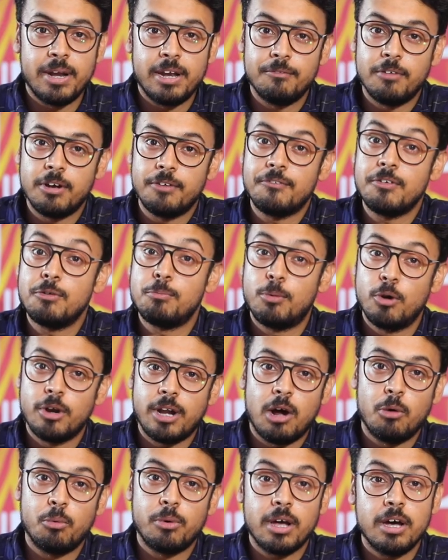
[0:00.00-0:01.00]
whenever we put
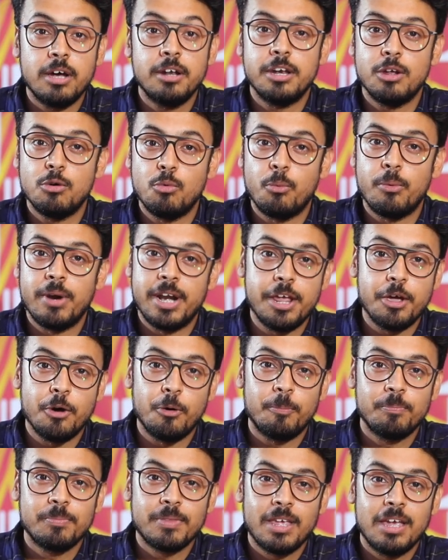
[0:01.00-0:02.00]
out a new video.
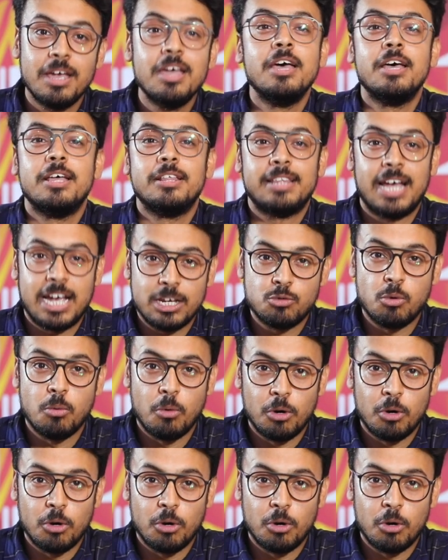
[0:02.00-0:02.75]
Thanks